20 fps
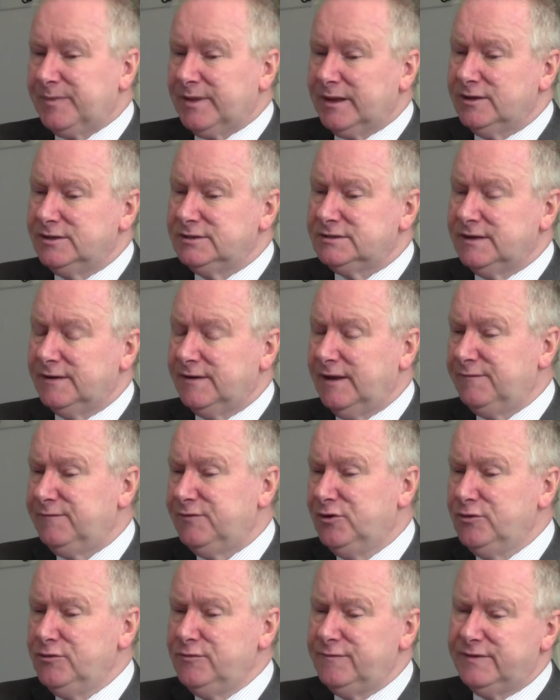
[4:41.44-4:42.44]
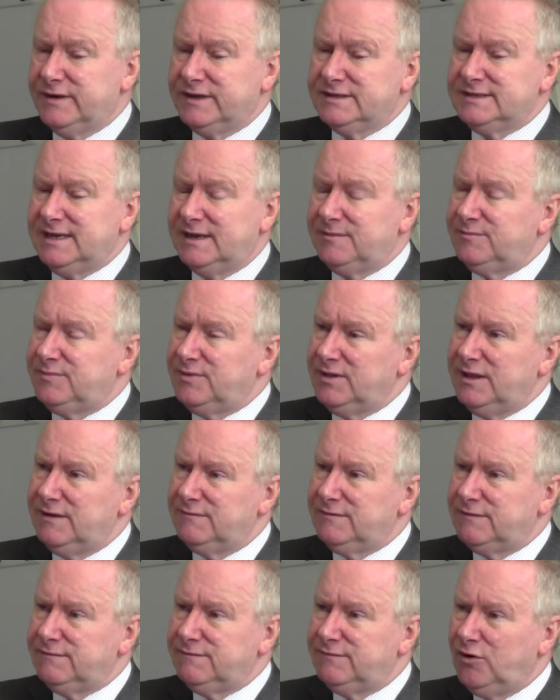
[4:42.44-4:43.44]
Because if you, for example,
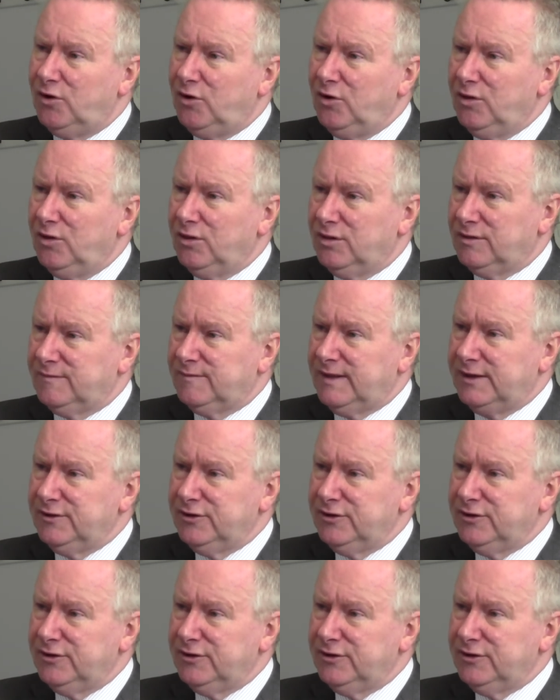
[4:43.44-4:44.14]
have a fall,